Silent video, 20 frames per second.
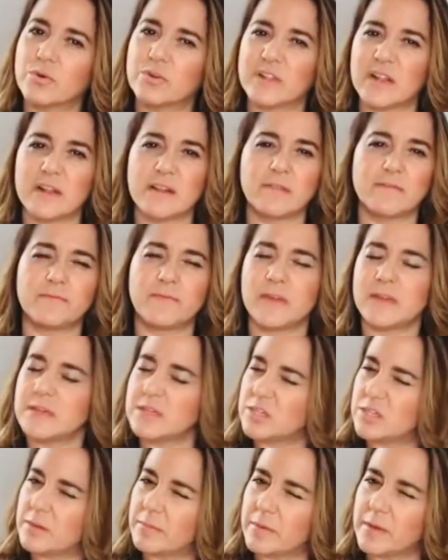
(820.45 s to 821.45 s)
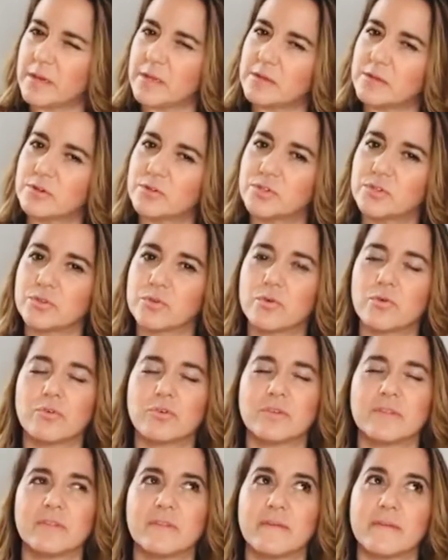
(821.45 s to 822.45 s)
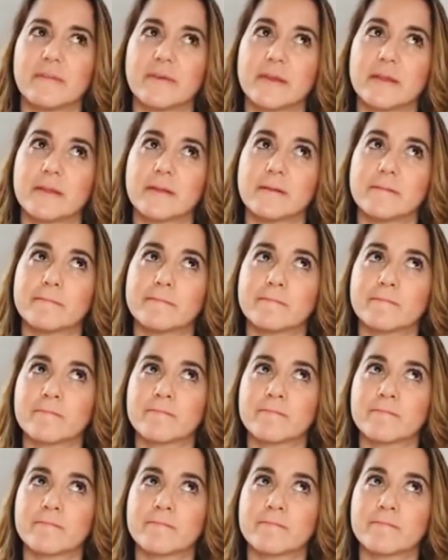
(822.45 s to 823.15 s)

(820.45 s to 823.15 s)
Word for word: or didn't finish the videos or didn't